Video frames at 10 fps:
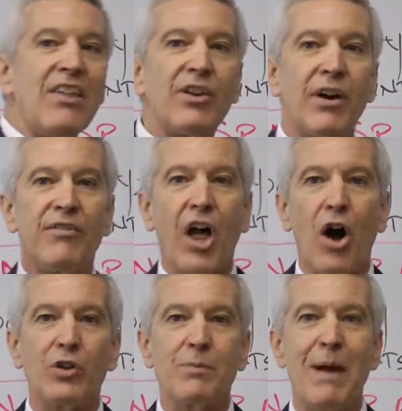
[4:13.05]
neither of
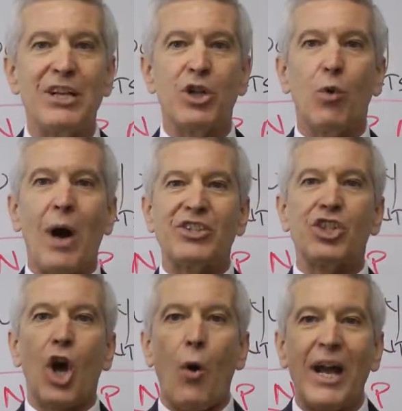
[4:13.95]
those measure
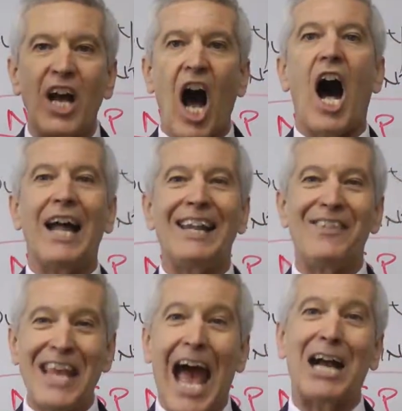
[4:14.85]
what's going on
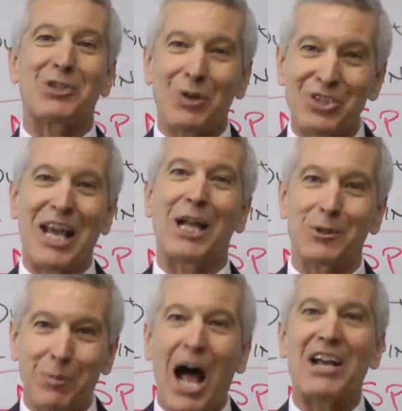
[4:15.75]
in the actual
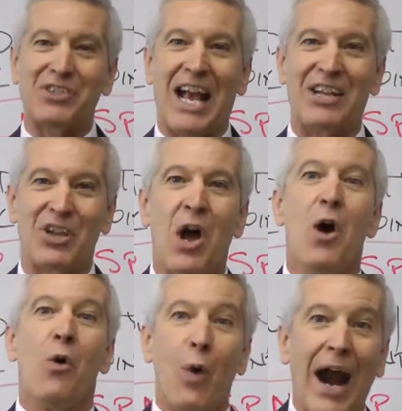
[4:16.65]
sales process,
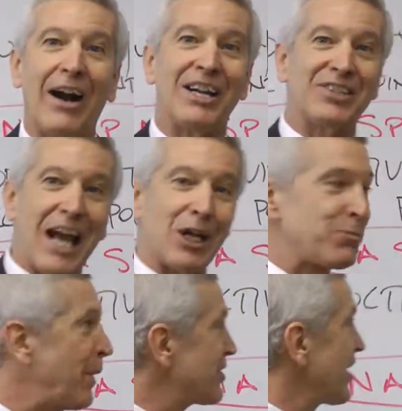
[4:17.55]
where a
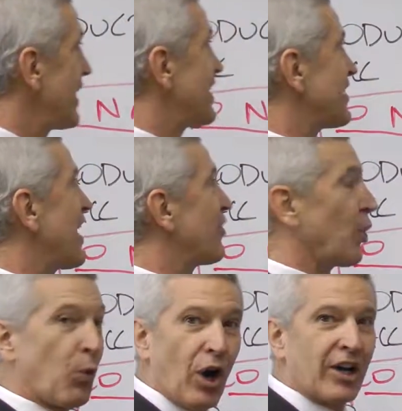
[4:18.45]
salesperson is
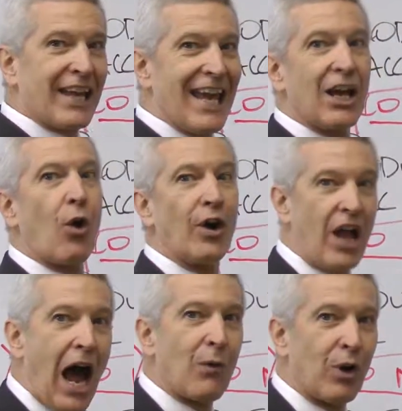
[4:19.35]
either working
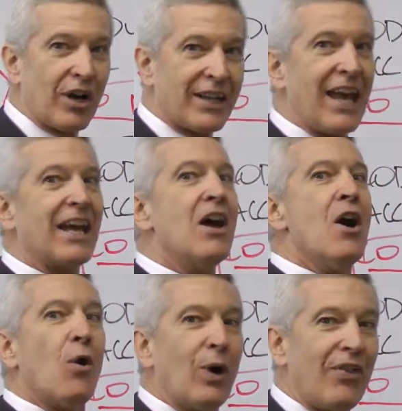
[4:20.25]
or not
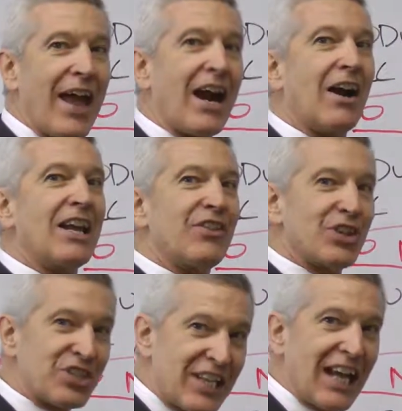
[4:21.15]
working, where they are
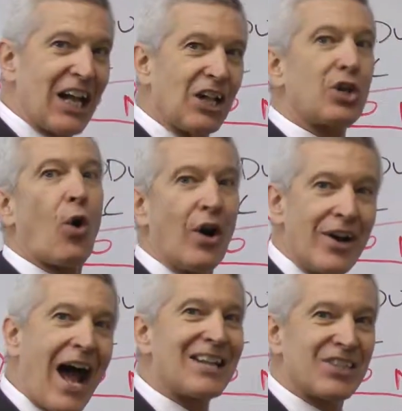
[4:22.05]
either skilled
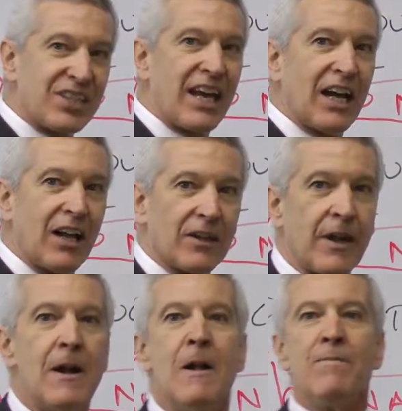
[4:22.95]
or not
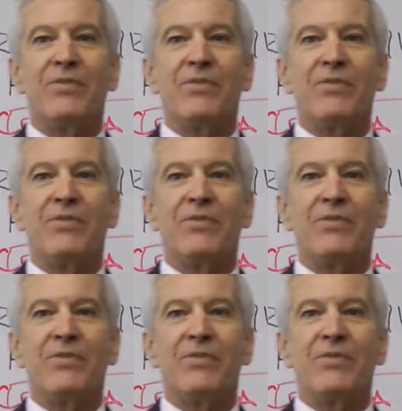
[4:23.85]
skilled.